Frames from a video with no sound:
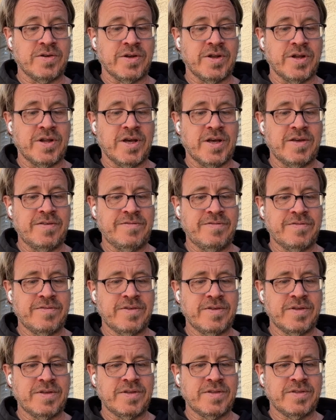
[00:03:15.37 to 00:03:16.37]
Turn it off.
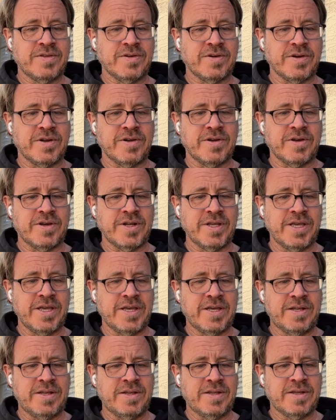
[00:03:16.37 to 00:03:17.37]
Turn it on
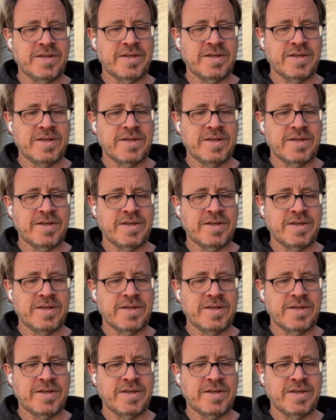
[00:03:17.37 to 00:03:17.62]
again.